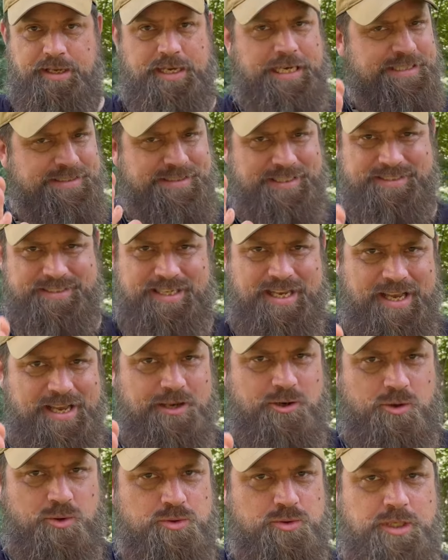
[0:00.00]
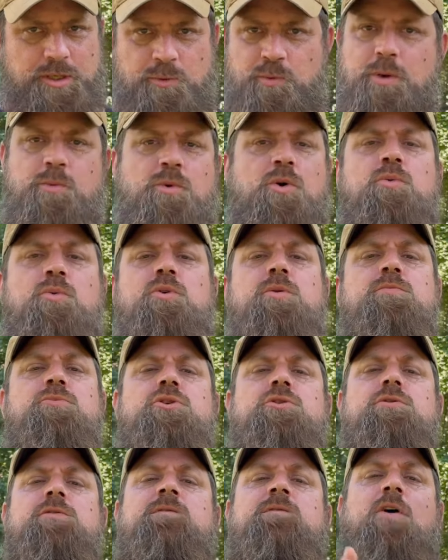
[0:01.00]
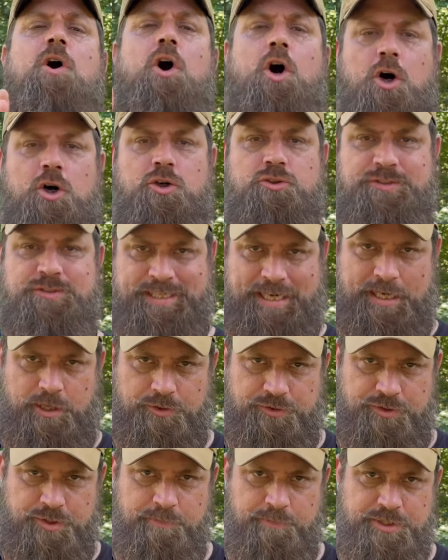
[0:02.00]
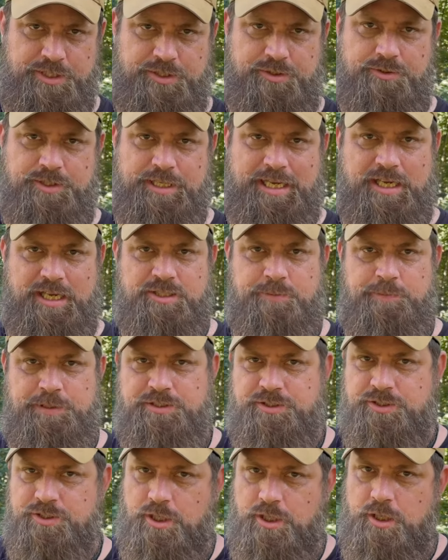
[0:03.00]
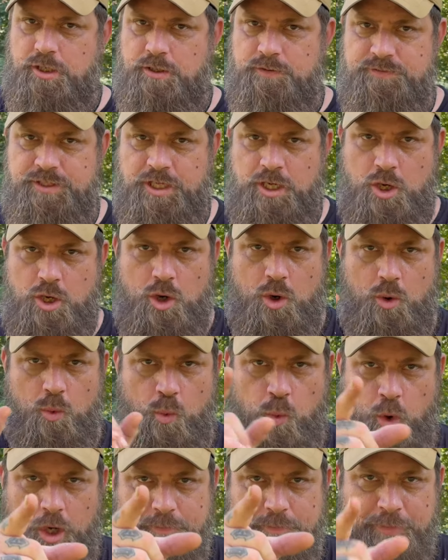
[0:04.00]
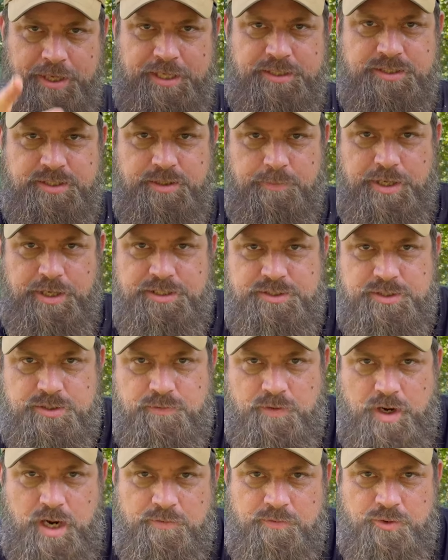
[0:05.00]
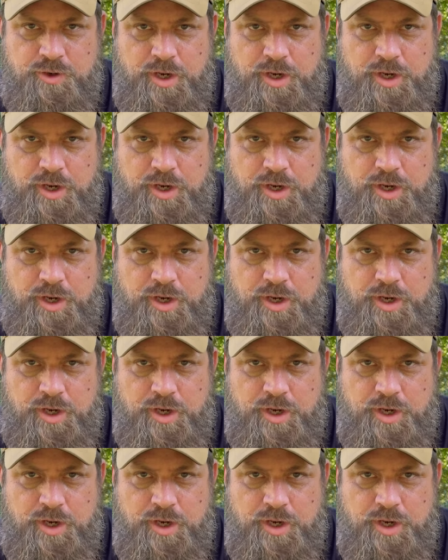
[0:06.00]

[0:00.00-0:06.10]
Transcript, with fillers: and today only, we will remove all doubt. The mystery has been solved. What makes the best survival